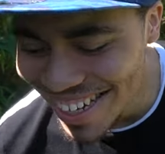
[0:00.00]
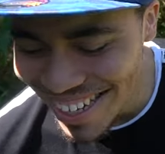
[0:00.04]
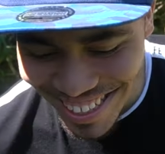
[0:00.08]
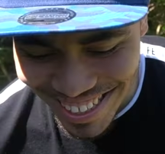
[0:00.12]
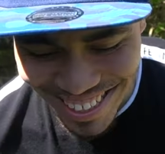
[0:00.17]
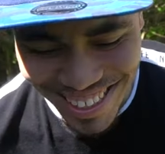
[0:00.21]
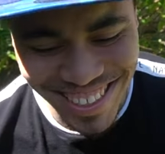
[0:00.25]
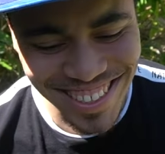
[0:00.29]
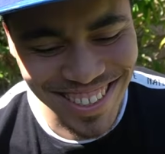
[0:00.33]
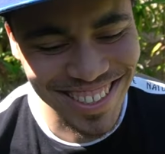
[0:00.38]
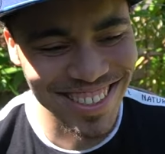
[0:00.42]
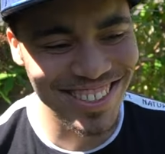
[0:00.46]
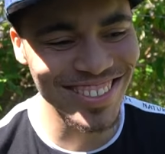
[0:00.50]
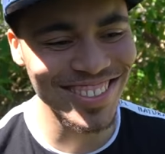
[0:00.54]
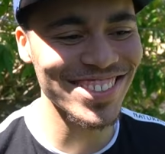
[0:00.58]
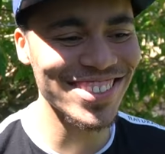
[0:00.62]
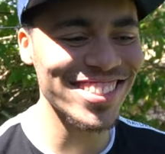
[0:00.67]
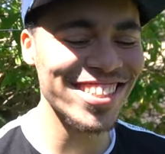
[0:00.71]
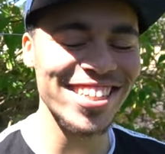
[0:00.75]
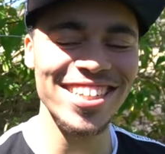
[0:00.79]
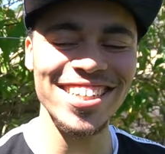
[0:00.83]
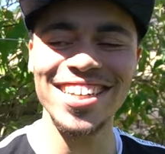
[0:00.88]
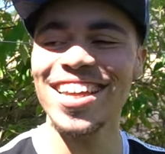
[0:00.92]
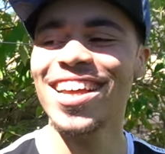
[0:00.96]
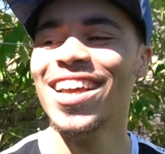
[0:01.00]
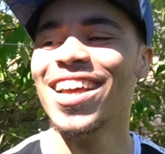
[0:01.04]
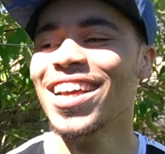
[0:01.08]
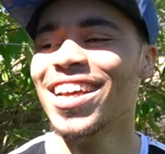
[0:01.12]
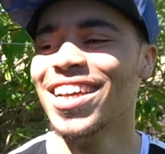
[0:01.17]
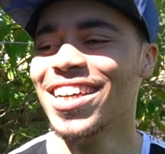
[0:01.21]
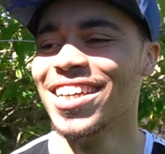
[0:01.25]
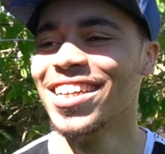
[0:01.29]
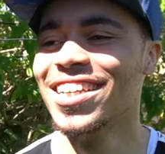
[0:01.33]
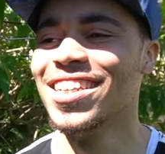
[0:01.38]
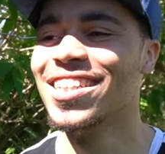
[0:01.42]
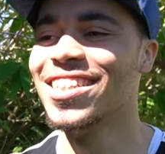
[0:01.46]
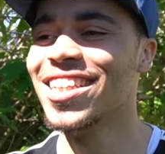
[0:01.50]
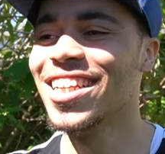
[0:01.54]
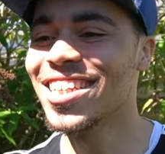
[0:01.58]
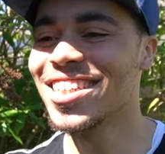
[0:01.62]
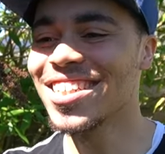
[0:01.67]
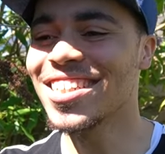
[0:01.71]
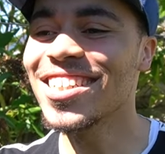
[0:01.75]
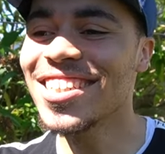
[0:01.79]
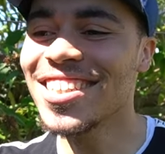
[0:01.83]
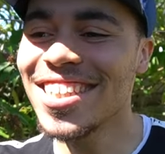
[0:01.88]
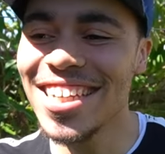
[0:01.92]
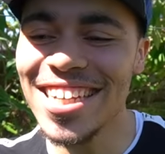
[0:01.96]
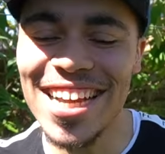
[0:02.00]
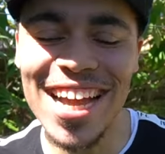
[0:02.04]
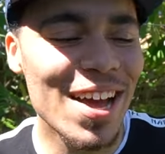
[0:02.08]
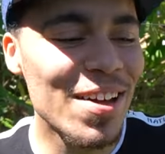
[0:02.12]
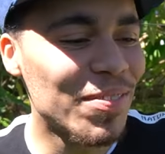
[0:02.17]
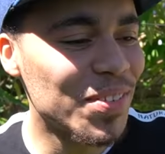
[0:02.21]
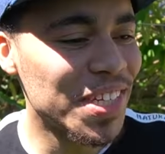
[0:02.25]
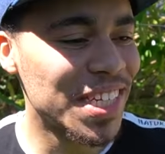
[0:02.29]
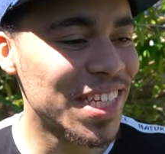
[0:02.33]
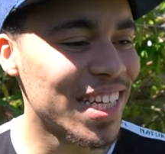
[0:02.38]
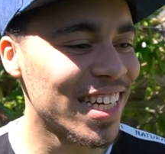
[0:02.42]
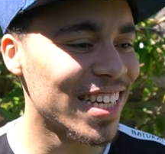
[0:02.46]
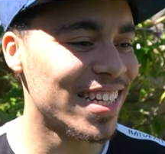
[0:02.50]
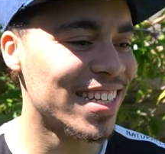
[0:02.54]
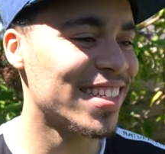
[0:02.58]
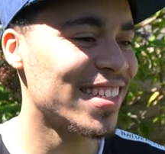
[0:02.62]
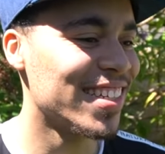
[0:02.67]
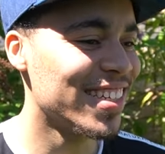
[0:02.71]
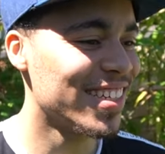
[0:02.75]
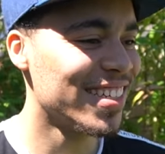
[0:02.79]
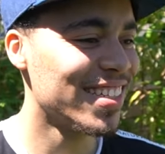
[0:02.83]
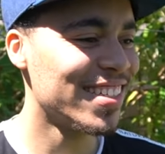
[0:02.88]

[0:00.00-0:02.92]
Het is zo slecht. They're gonna think I'm the killer.